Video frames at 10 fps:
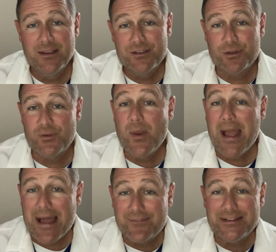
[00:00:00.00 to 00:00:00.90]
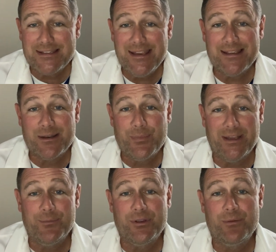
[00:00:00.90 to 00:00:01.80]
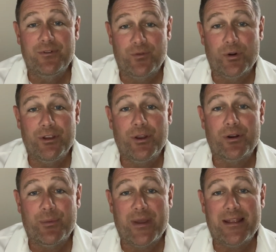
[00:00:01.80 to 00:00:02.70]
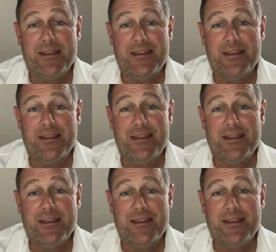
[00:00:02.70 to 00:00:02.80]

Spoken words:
So if you haven't taken a pain pill before you go to bed